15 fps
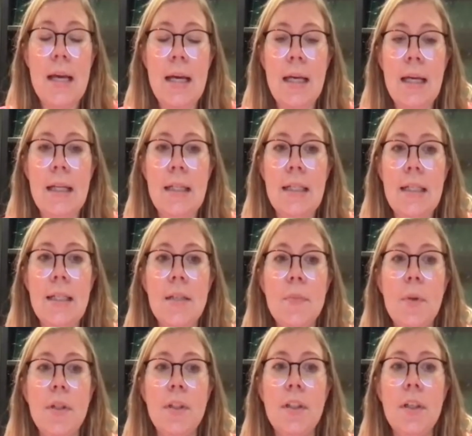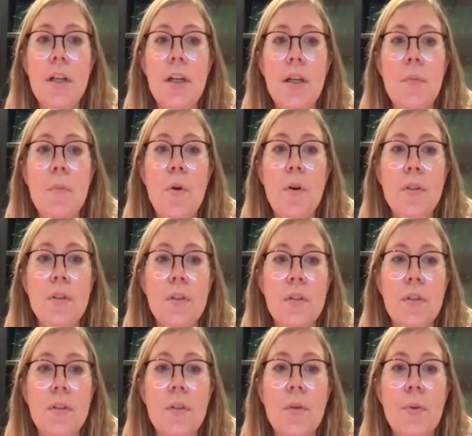And this is particularly
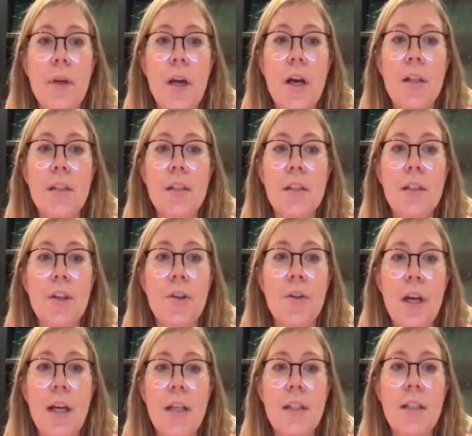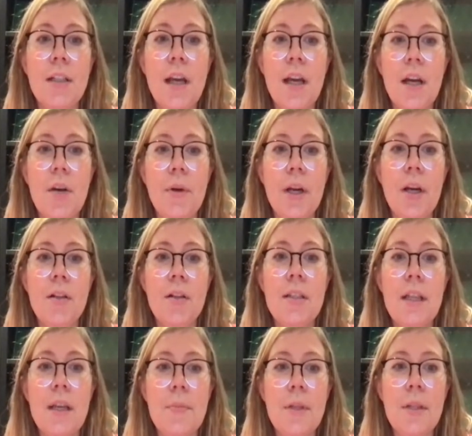important regarding the United Airway
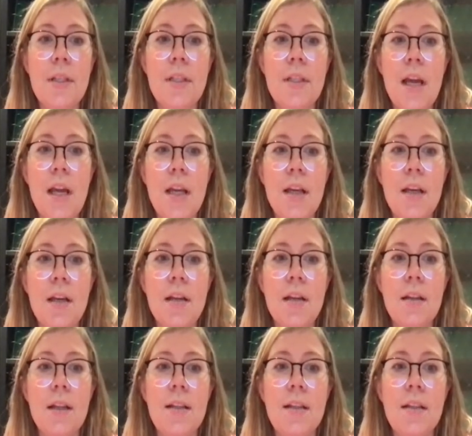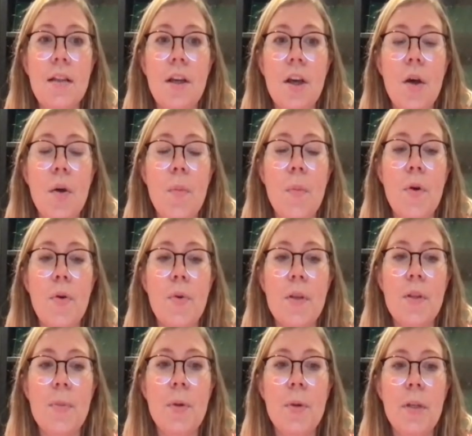concept, saying that upper
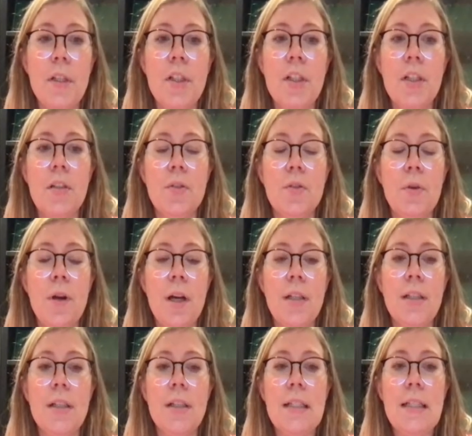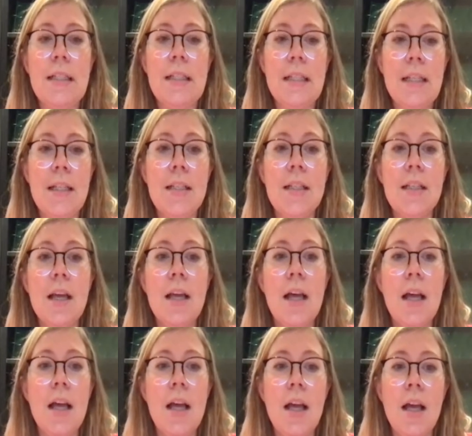respiratory tract disease
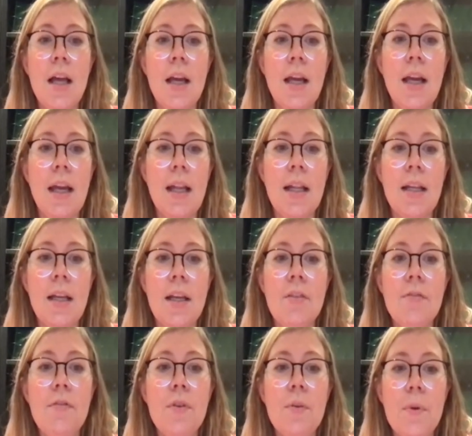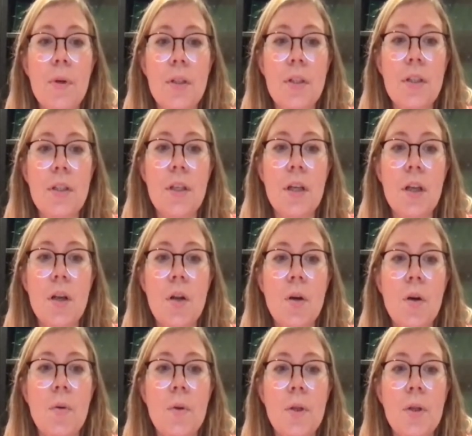can influence
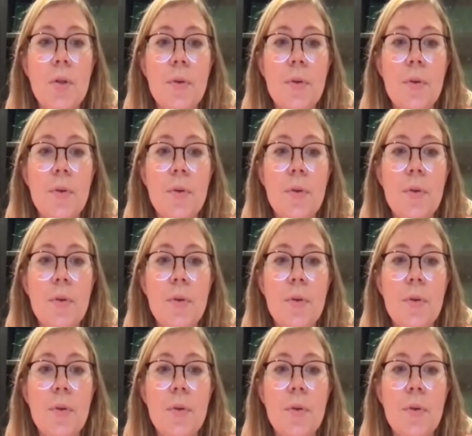lower